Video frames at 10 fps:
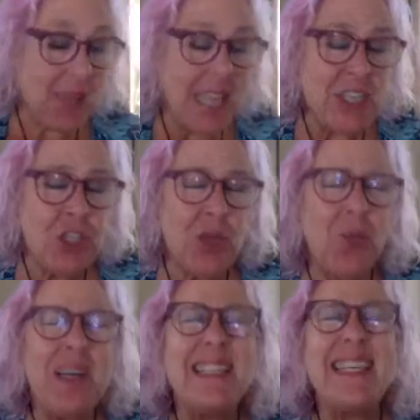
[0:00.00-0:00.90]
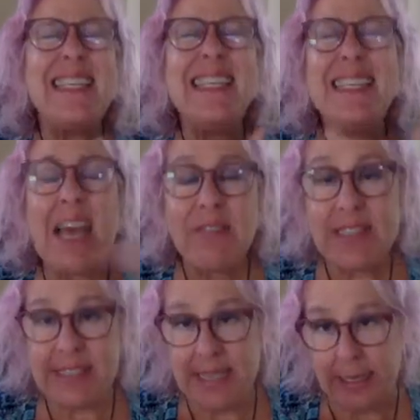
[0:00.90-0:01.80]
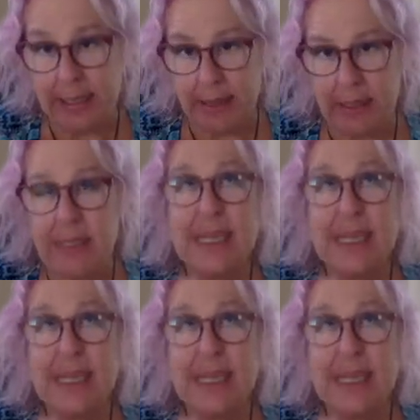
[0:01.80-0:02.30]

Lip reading: And she was devastated.